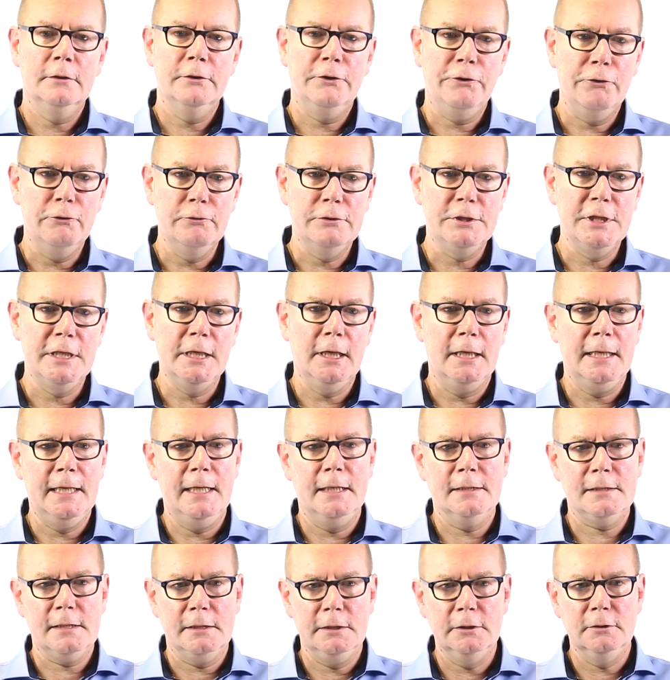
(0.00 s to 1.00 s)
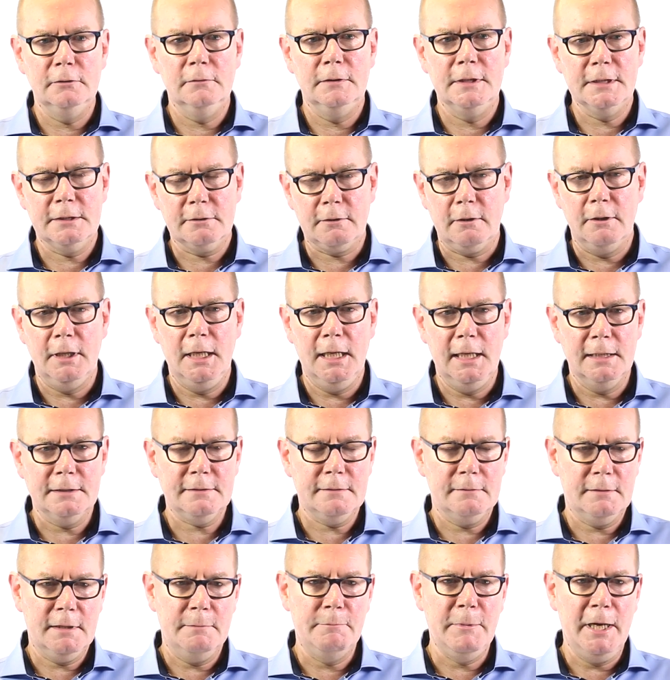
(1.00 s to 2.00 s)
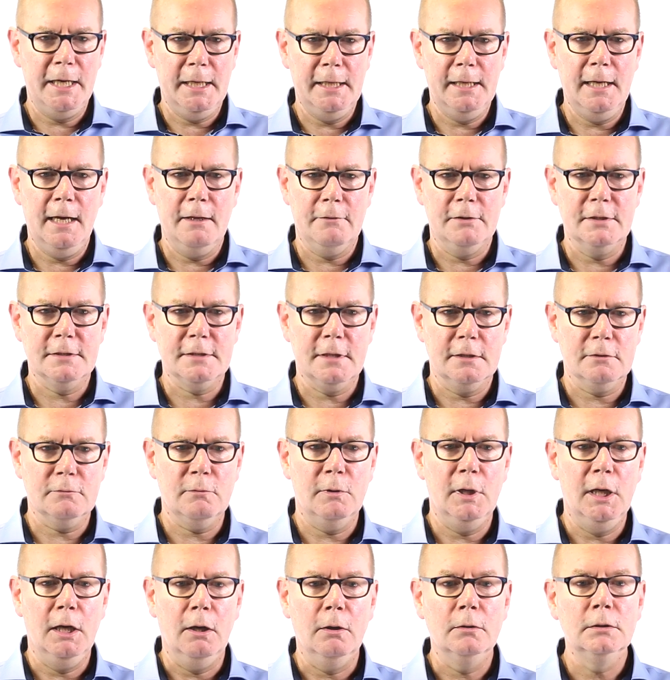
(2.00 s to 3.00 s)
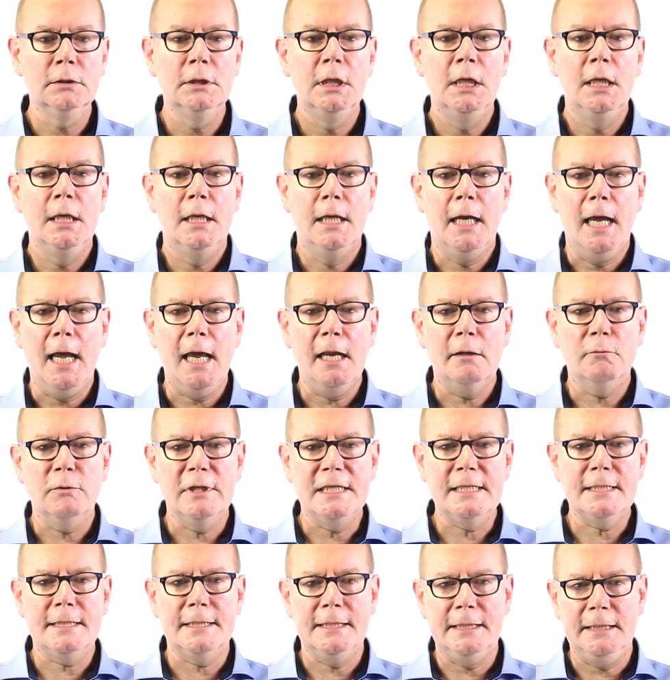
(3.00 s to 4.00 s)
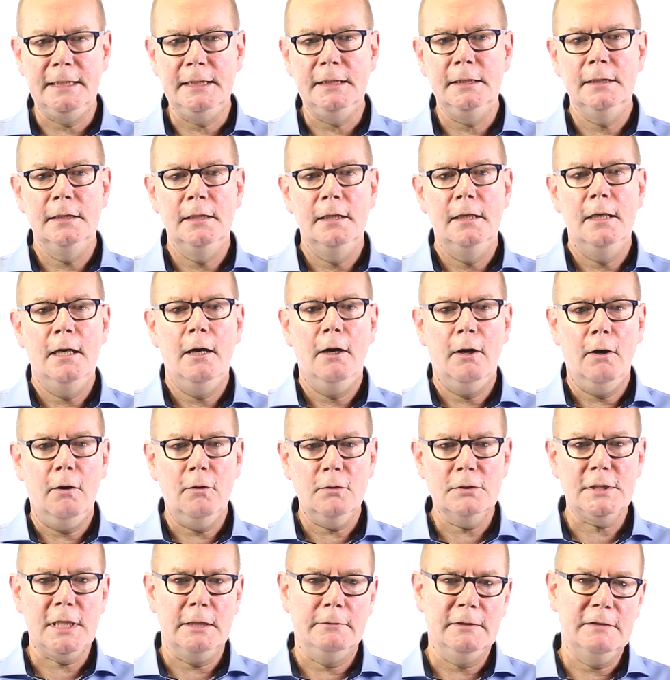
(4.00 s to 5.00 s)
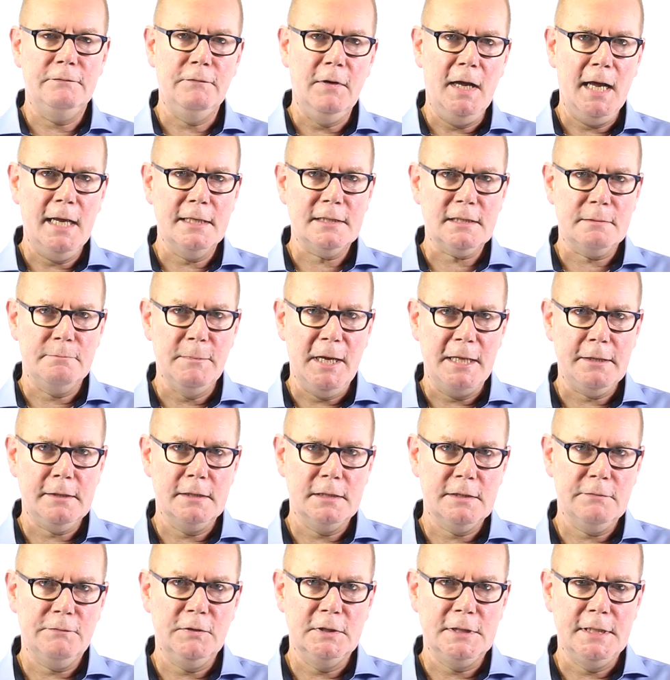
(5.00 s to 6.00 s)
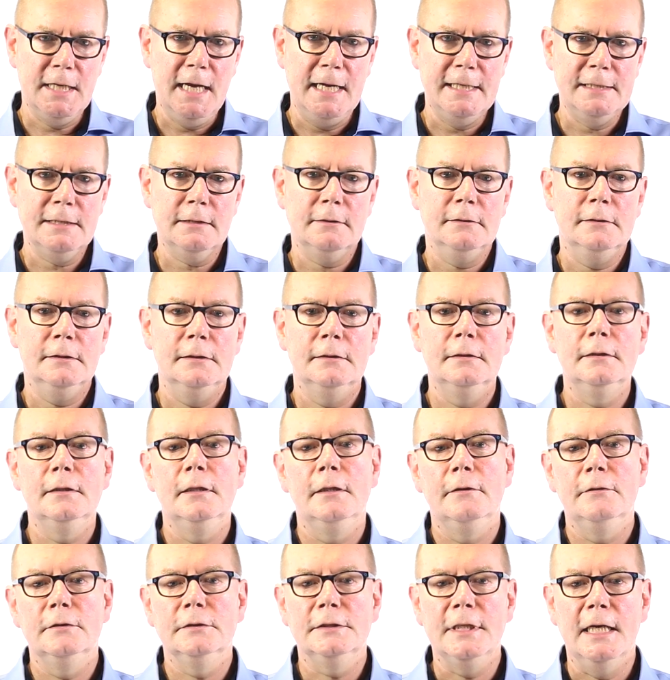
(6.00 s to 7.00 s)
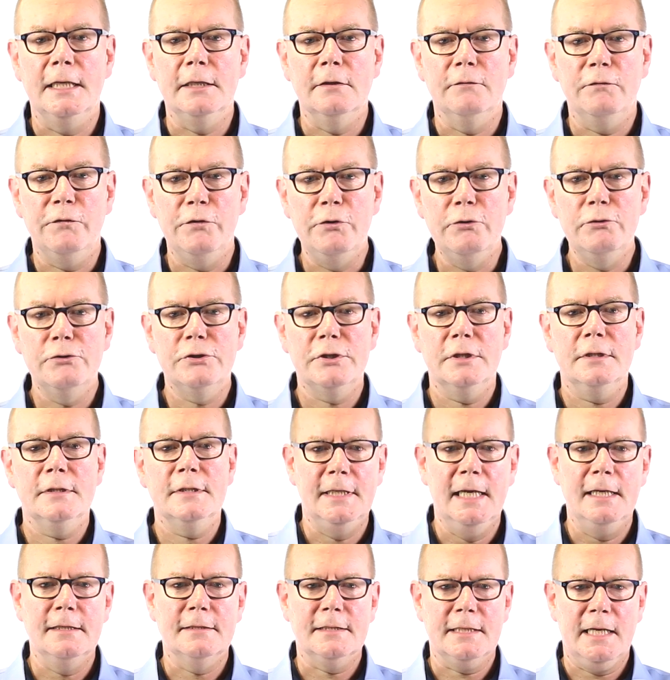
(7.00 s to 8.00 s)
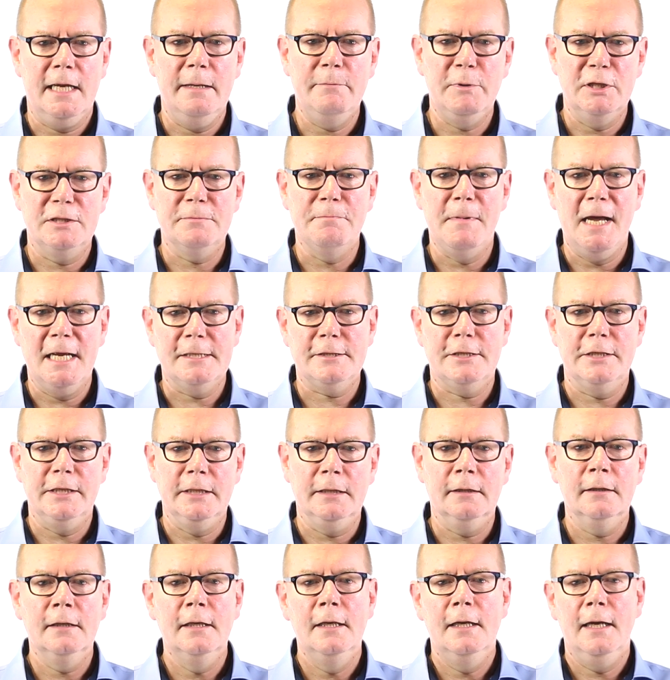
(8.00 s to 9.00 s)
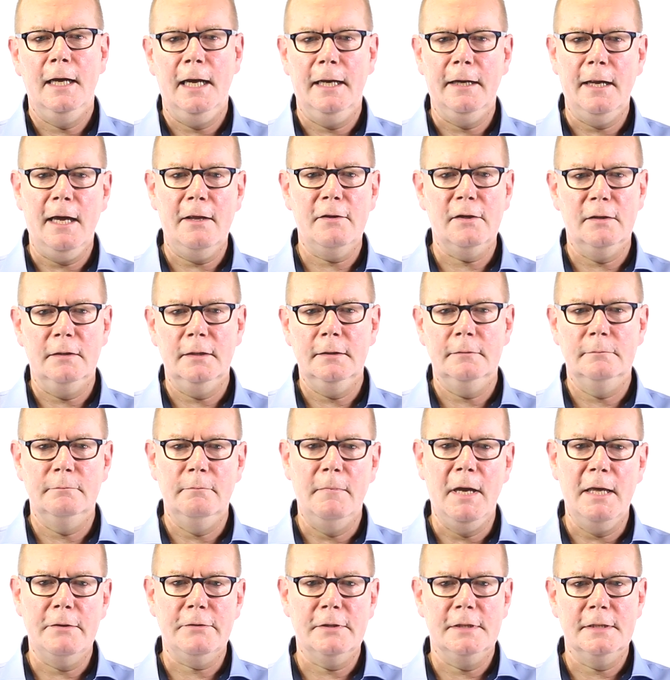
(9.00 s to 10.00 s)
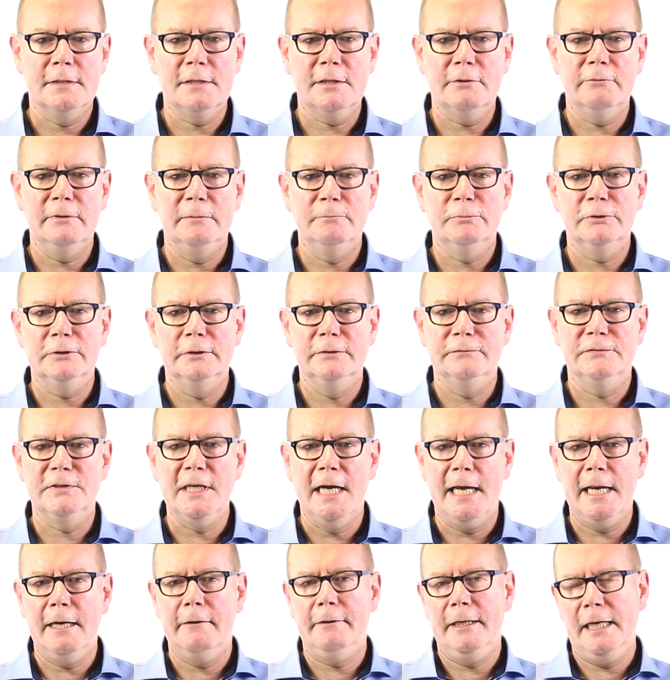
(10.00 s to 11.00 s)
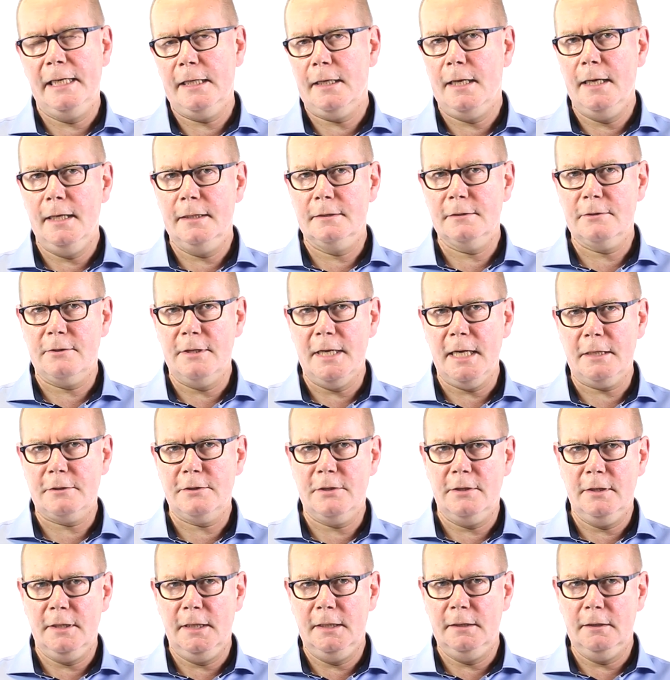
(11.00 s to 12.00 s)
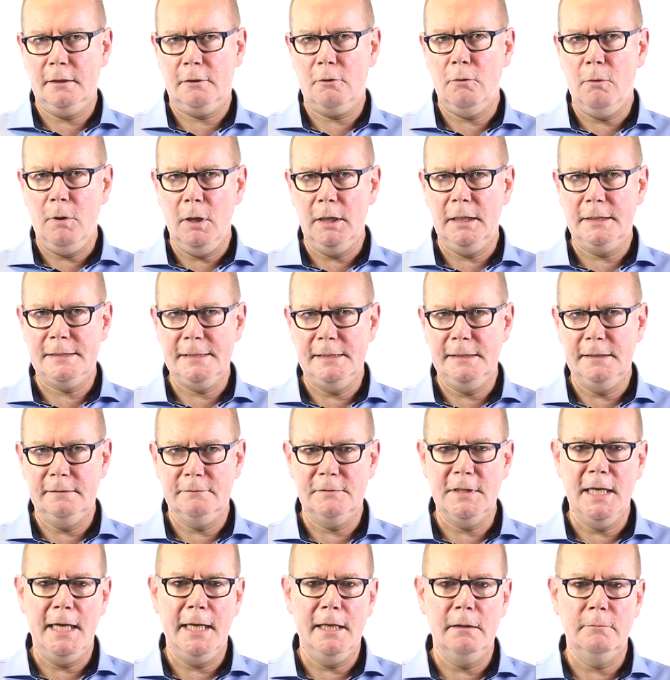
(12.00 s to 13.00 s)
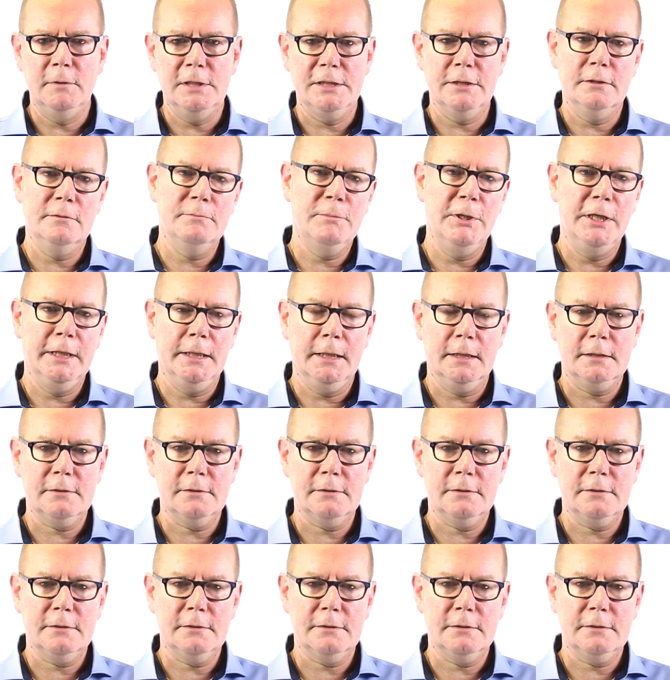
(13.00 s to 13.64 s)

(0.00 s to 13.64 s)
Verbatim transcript: QGIS, EOS, GRASS, many others as well. And we see also advanced methods for data data fusion, dense image matching, and other methods to improve data extraction and the quality of data which is being